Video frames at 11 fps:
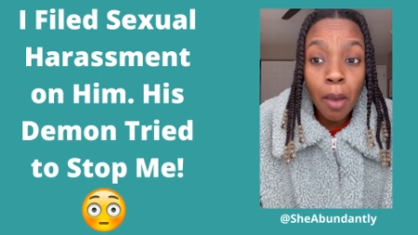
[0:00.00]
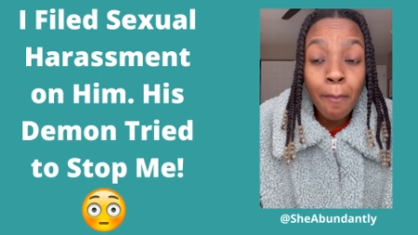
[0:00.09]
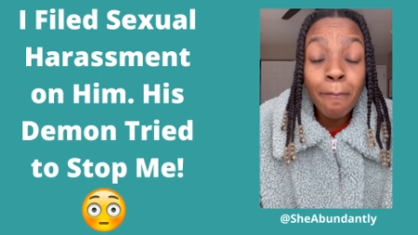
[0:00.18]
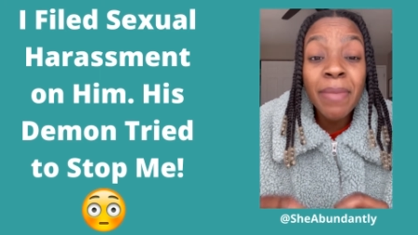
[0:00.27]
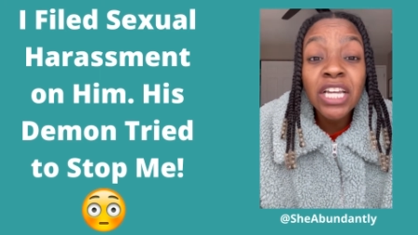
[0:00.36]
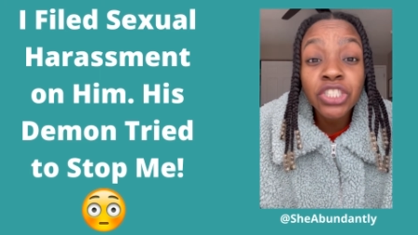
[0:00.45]

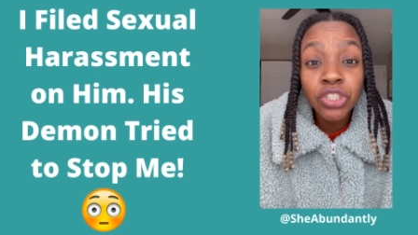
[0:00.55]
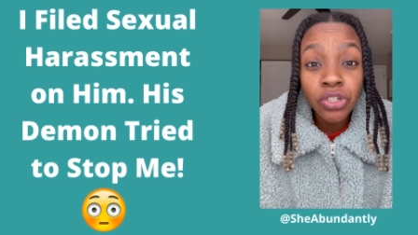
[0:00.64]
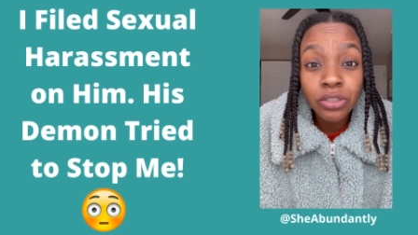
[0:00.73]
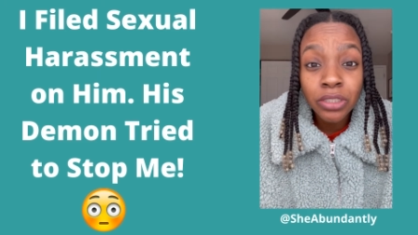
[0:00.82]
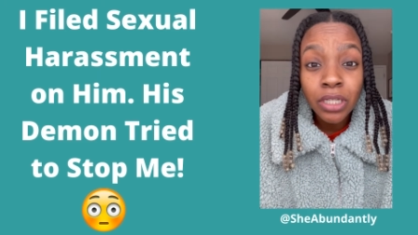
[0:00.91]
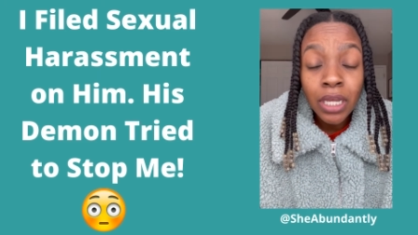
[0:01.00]

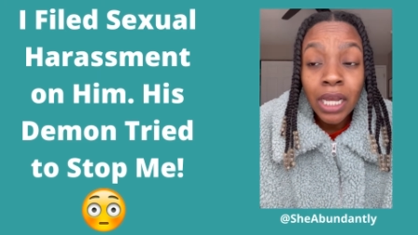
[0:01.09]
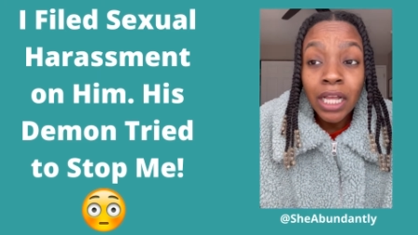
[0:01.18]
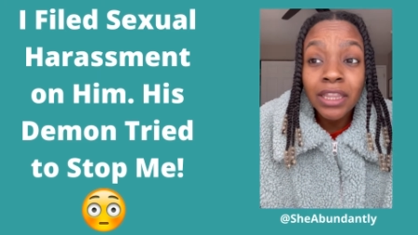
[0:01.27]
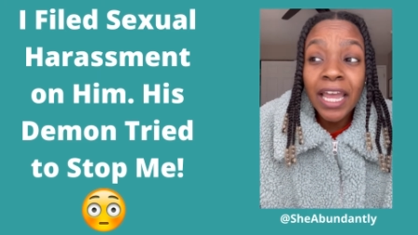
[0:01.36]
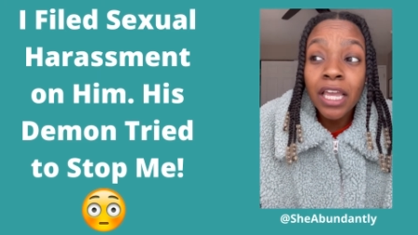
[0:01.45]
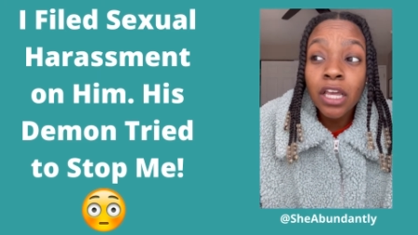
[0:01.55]
measures
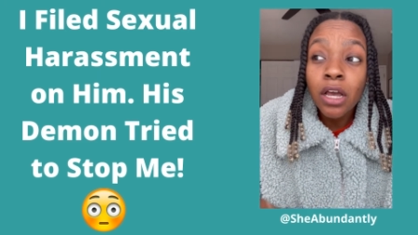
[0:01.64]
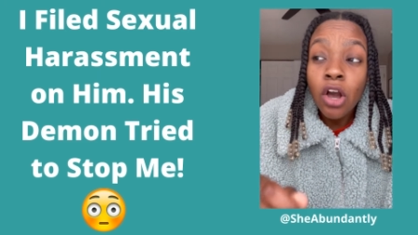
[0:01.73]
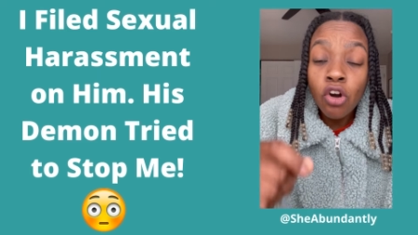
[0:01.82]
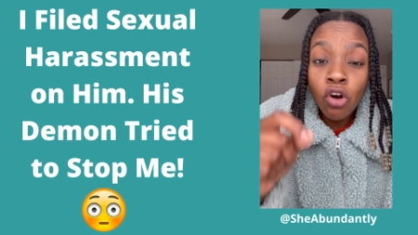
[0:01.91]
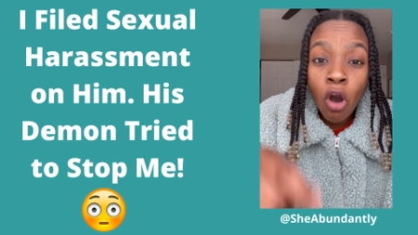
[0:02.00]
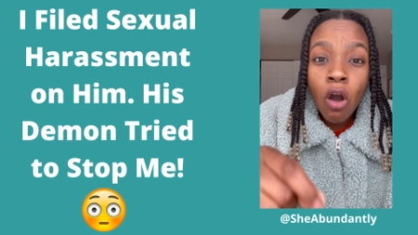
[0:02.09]
like
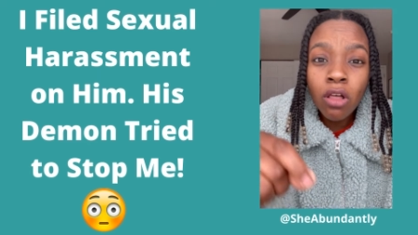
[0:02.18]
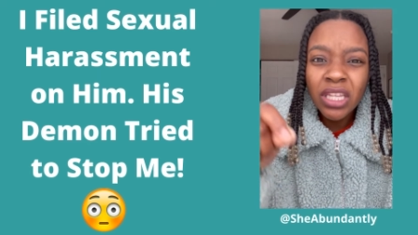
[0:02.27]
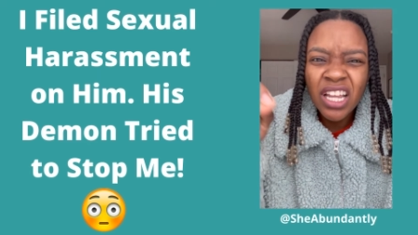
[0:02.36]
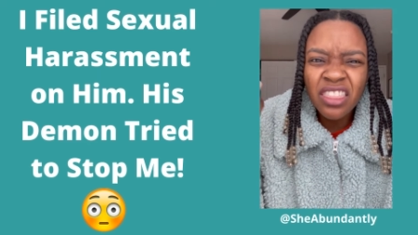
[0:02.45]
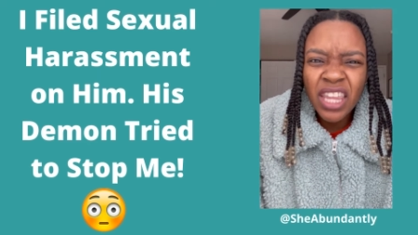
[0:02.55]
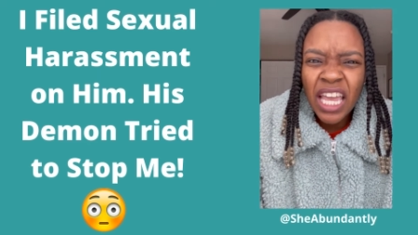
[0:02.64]
calling
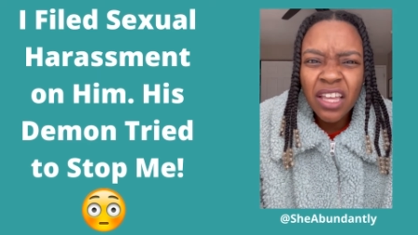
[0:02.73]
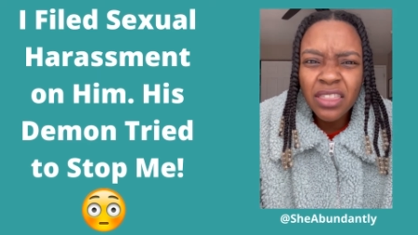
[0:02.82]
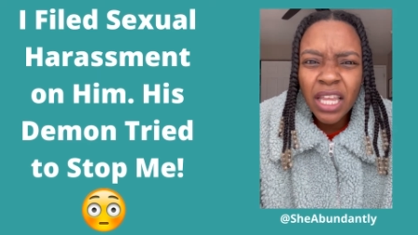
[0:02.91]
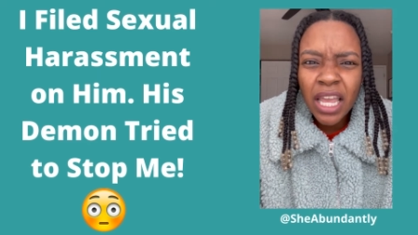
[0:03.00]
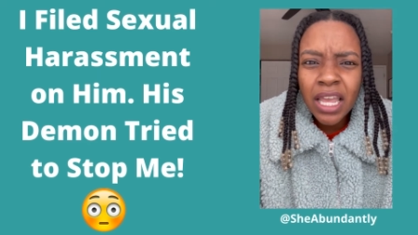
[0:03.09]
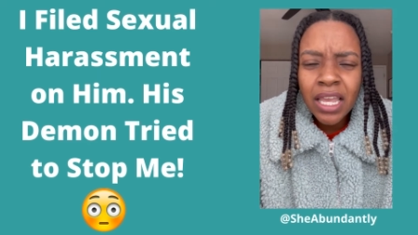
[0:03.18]
a thing a
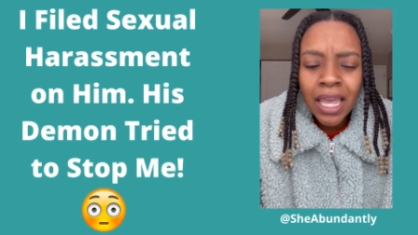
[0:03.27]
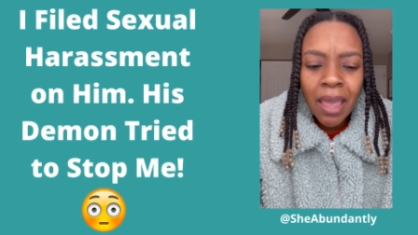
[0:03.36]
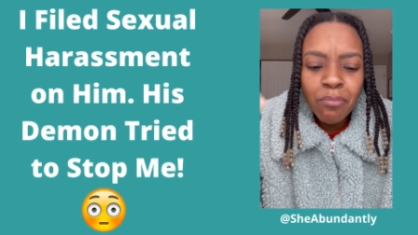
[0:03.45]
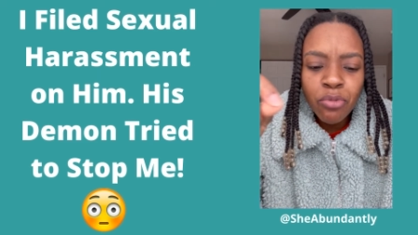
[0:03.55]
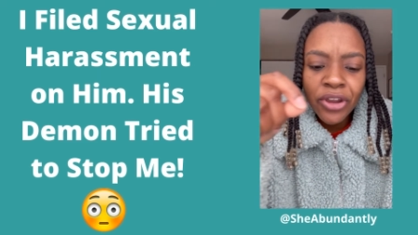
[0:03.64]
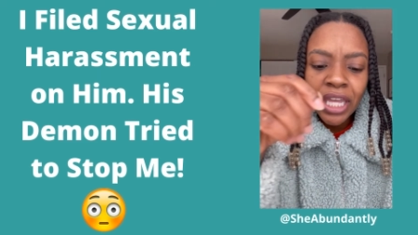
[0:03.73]
thing
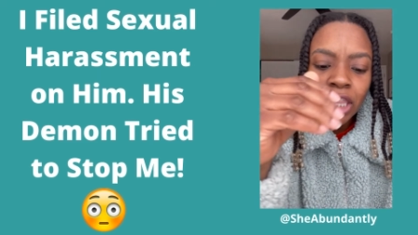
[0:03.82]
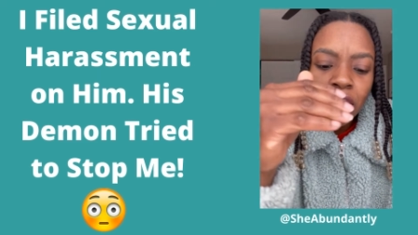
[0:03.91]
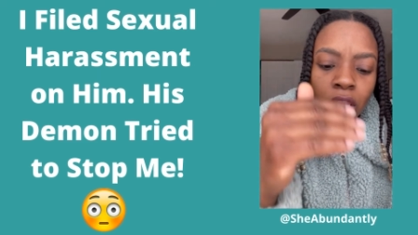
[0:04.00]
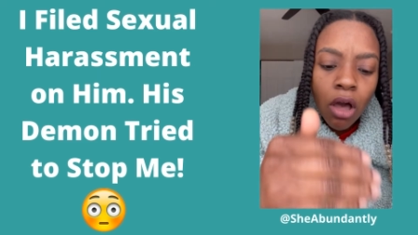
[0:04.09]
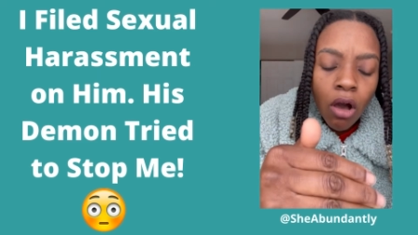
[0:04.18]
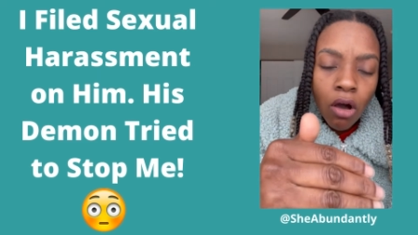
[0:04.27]
and bringing
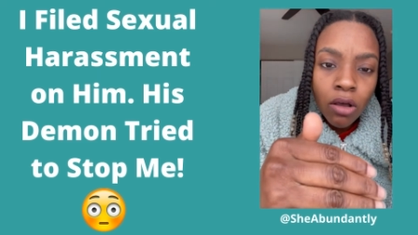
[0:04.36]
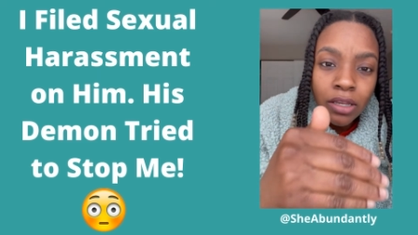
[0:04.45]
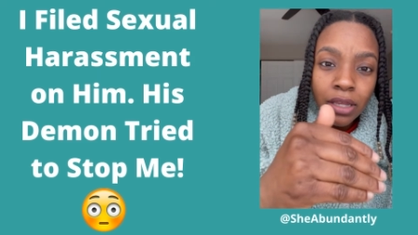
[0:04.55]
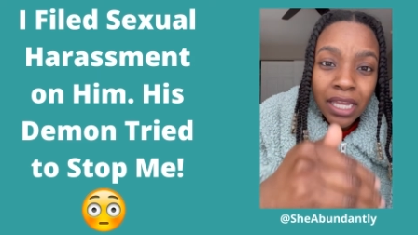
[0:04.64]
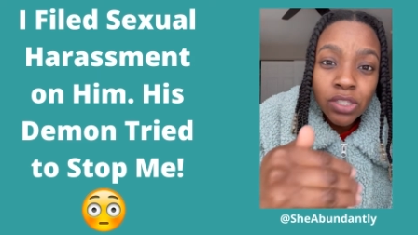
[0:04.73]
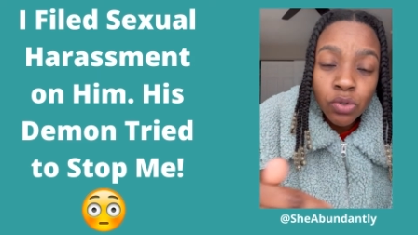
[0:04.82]
law
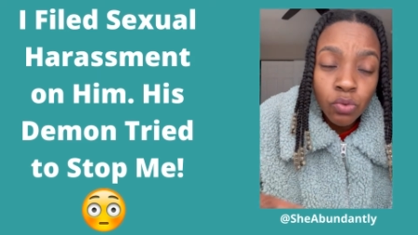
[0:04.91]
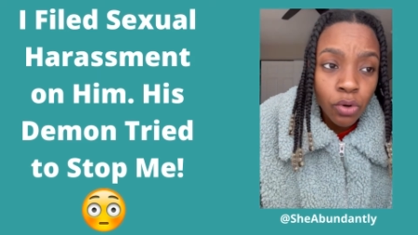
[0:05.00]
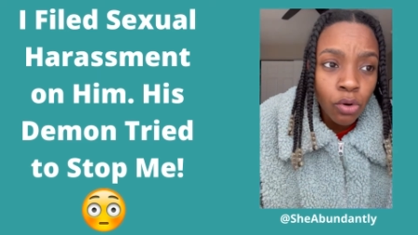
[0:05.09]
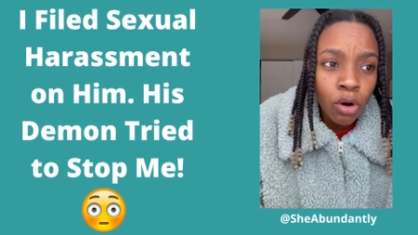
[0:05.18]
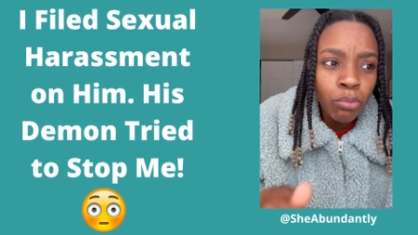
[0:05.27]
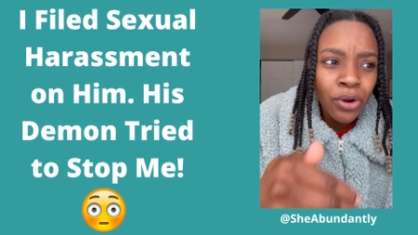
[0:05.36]
into it
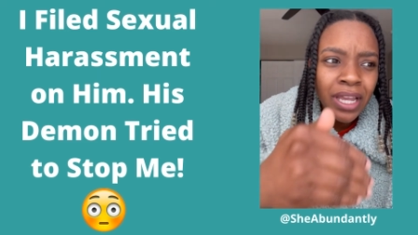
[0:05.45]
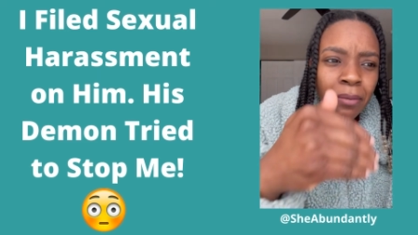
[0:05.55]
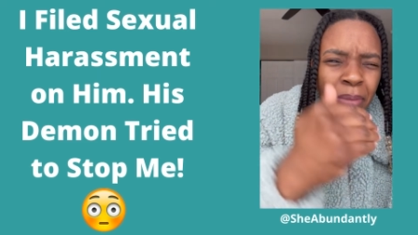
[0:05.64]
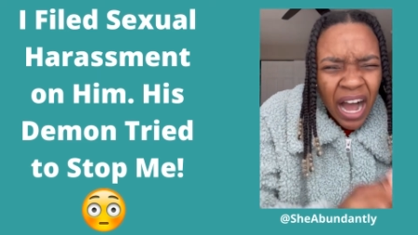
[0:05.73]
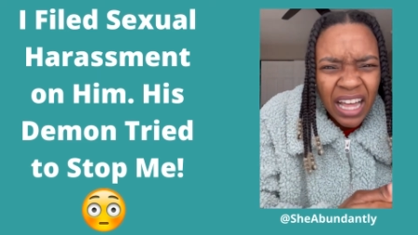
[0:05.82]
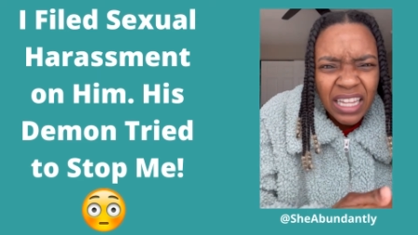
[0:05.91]
or bringing
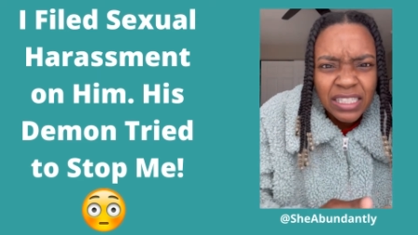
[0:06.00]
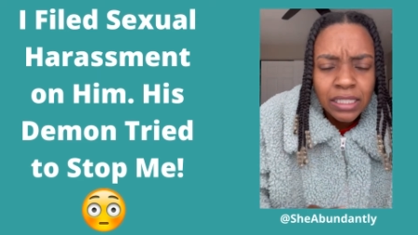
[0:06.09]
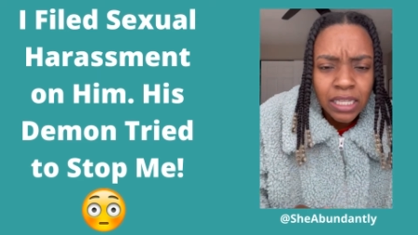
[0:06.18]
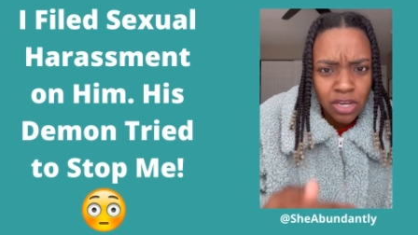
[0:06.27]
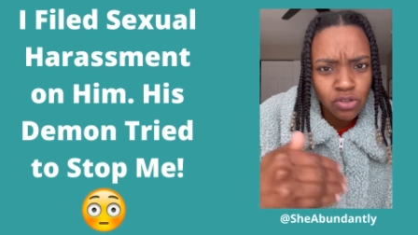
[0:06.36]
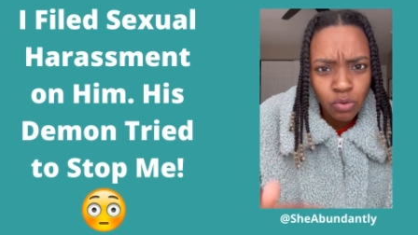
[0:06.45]
policy
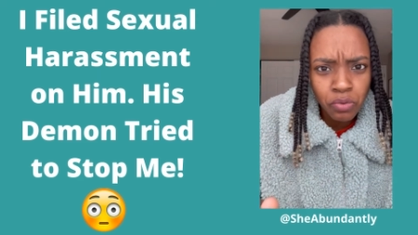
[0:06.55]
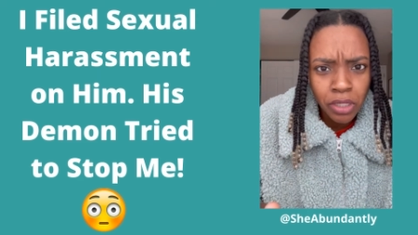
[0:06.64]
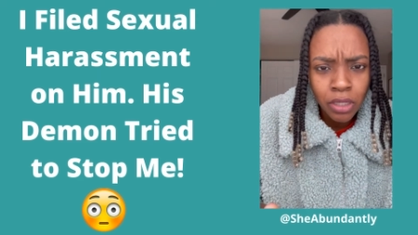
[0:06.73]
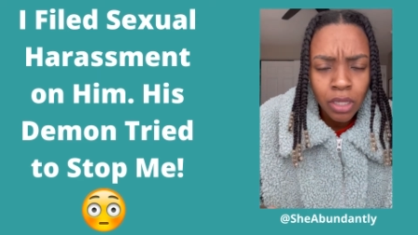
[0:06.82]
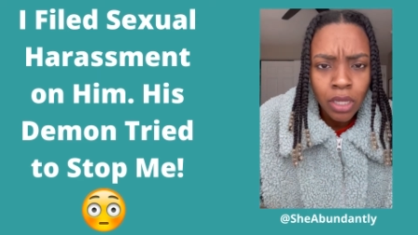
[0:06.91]
into it